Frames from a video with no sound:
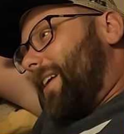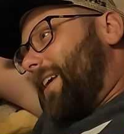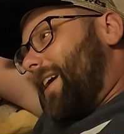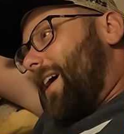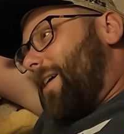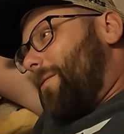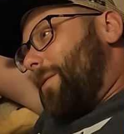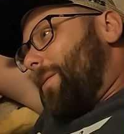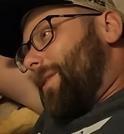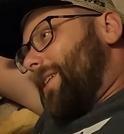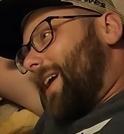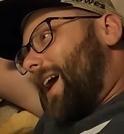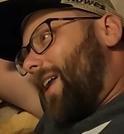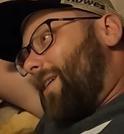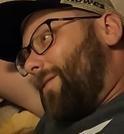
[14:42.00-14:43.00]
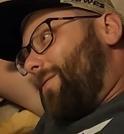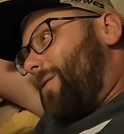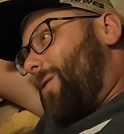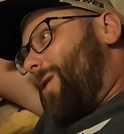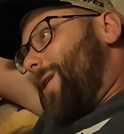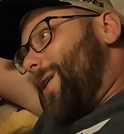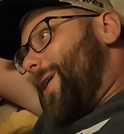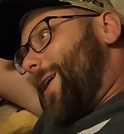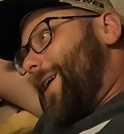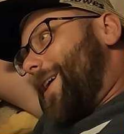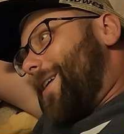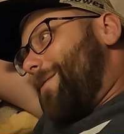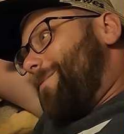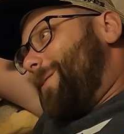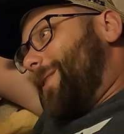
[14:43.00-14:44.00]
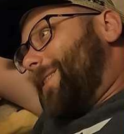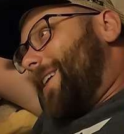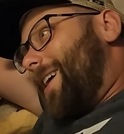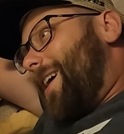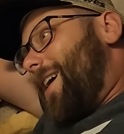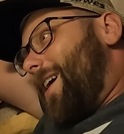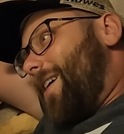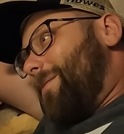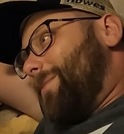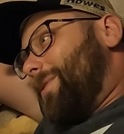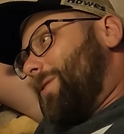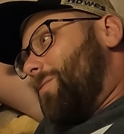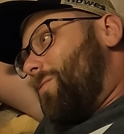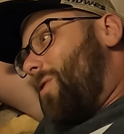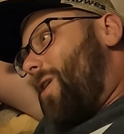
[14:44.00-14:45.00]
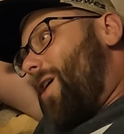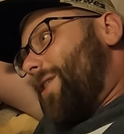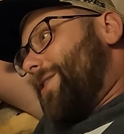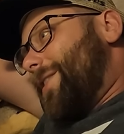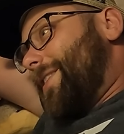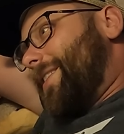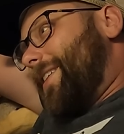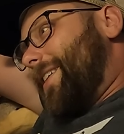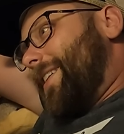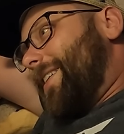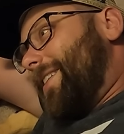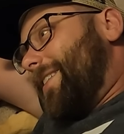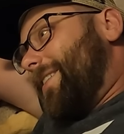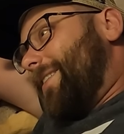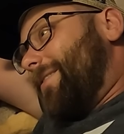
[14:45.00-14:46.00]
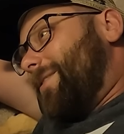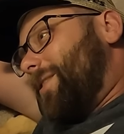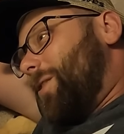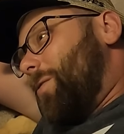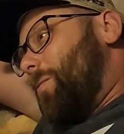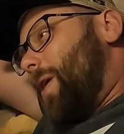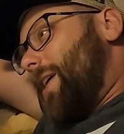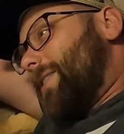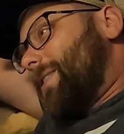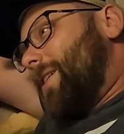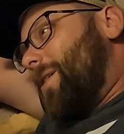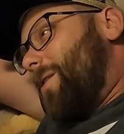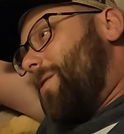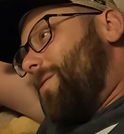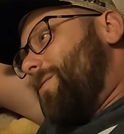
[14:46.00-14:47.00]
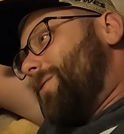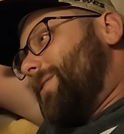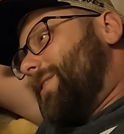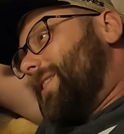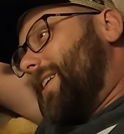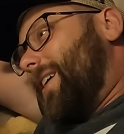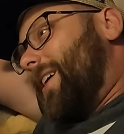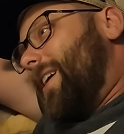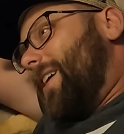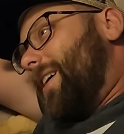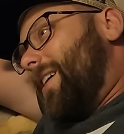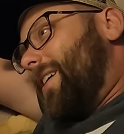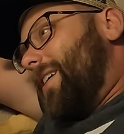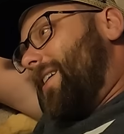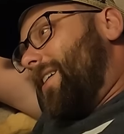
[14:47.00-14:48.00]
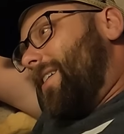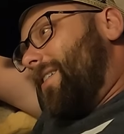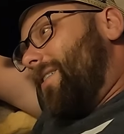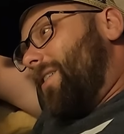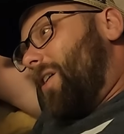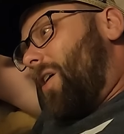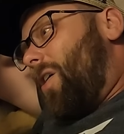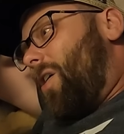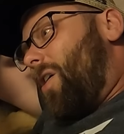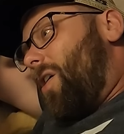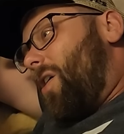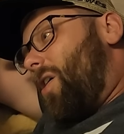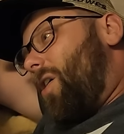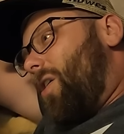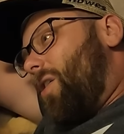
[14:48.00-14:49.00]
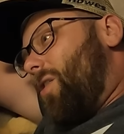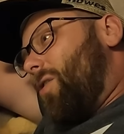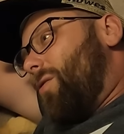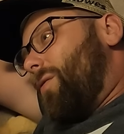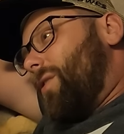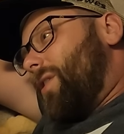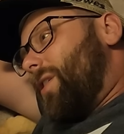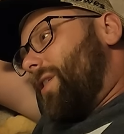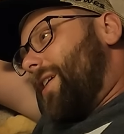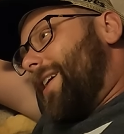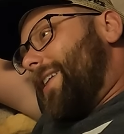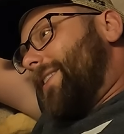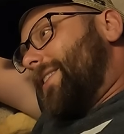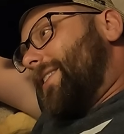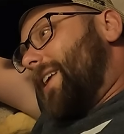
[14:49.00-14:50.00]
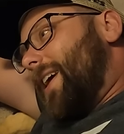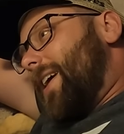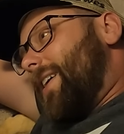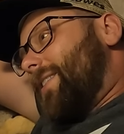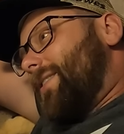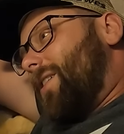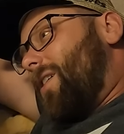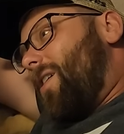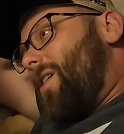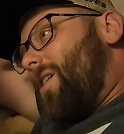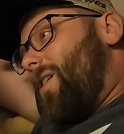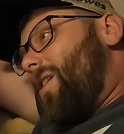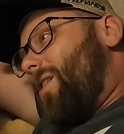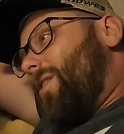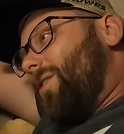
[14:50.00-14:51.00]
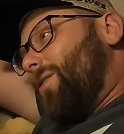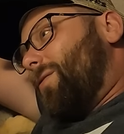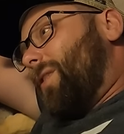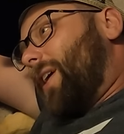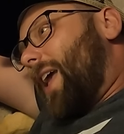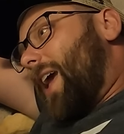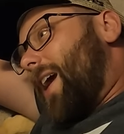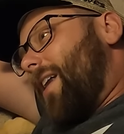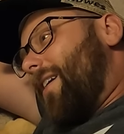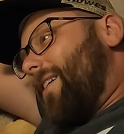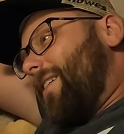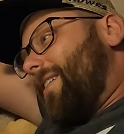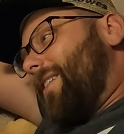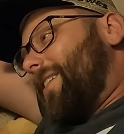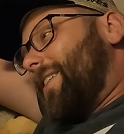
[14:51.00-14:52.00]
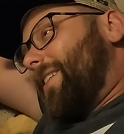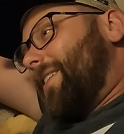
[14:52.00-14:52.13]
Yeah, we went to California a couple of times and Washington, up the West Coast all over the United States, all over Canada.